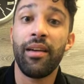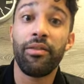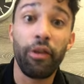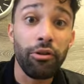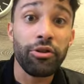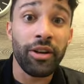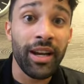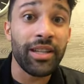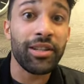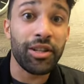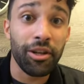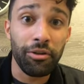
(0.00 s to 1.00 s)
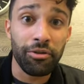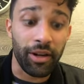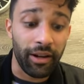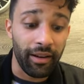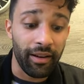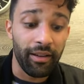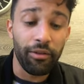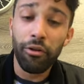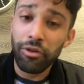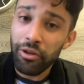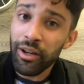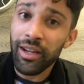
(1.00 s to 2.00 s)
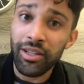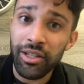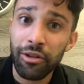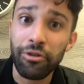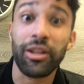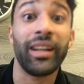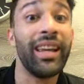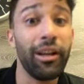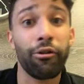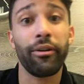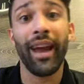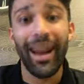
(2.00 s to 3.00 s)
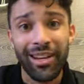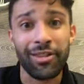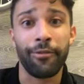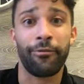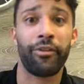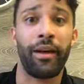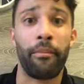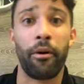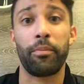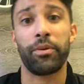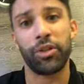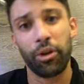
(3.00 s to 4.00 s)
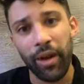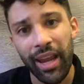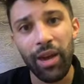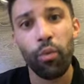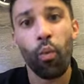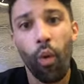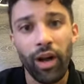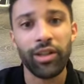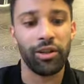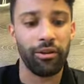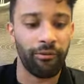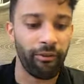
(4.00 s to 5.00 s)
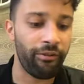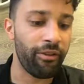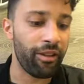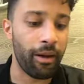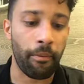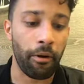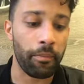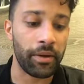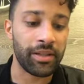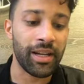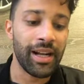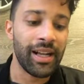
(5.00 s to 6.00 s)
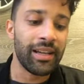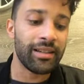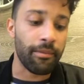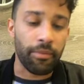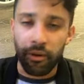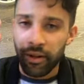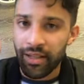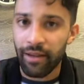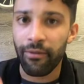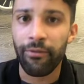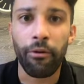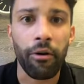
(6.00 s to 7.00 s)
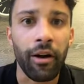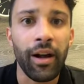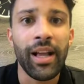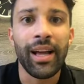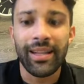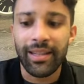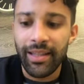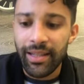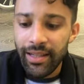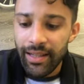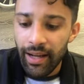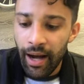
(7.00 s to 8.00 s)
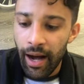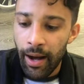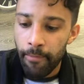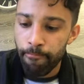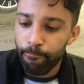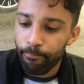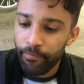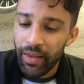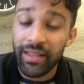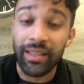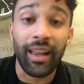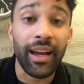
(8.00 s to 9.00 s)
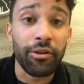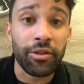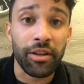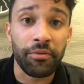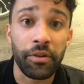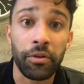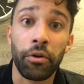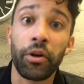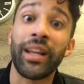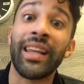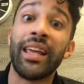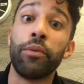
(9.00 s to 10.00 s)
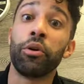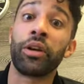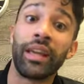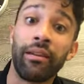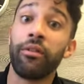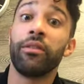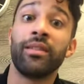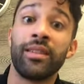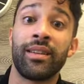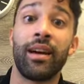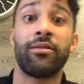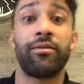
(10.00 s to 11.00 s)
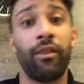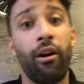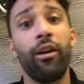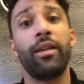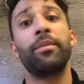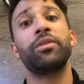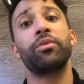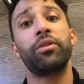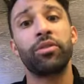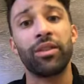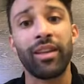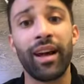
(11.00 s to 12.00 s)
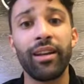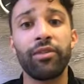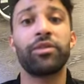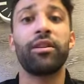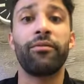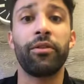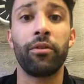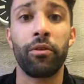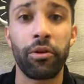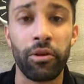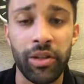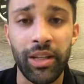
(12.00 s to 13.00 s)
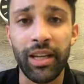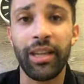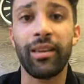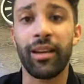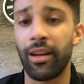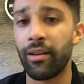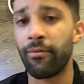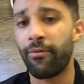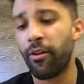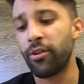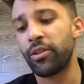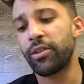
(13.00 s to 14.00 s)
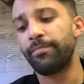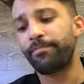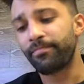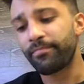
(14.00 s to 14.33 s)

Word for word: those are his children. Those are his children. He created you for that purpose. So he wants you to fulfill that purpose. Psalm 37 4. Um, delight yourself in the Lord, and he will give you the desires of the heart. That means when you're delighting yourself in the Lord, you're seeking the kingdom first